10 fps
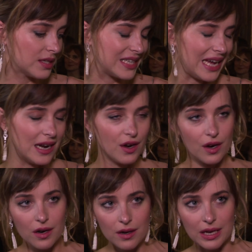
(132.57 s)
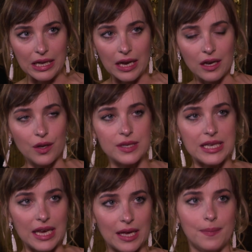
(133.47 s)
tender, and then you
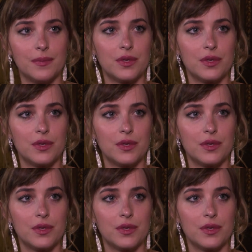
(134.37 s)
see him